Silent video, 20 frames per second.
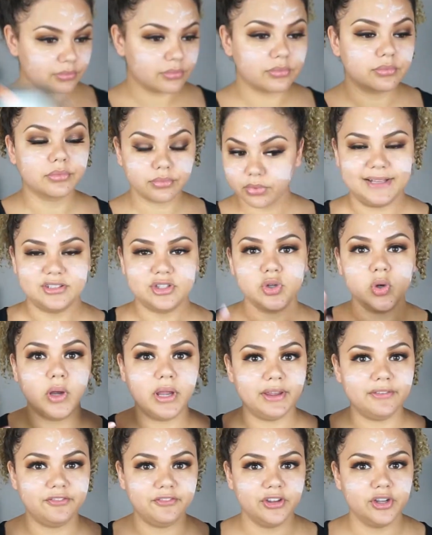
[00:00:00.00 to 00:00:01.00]
Okay, so
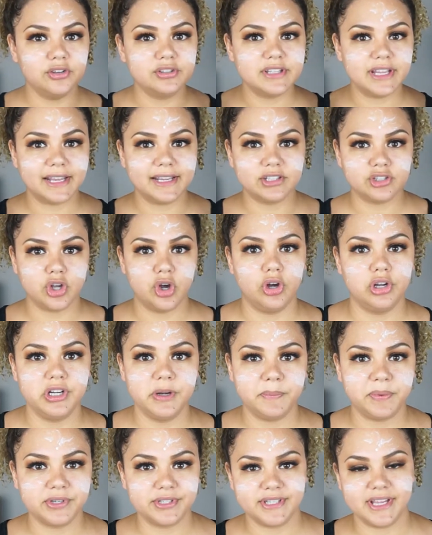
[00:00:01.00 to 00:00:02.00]
it feels like it's
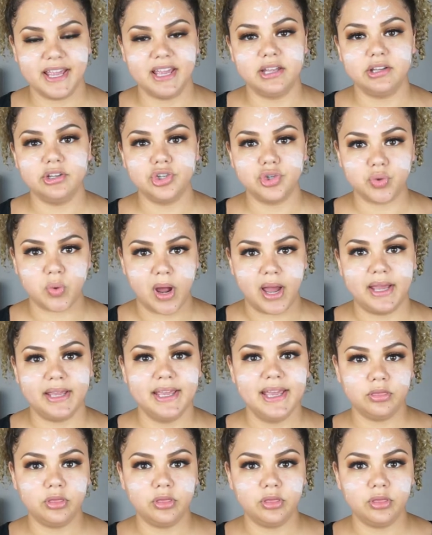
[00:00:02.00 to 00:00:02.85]
100% dry.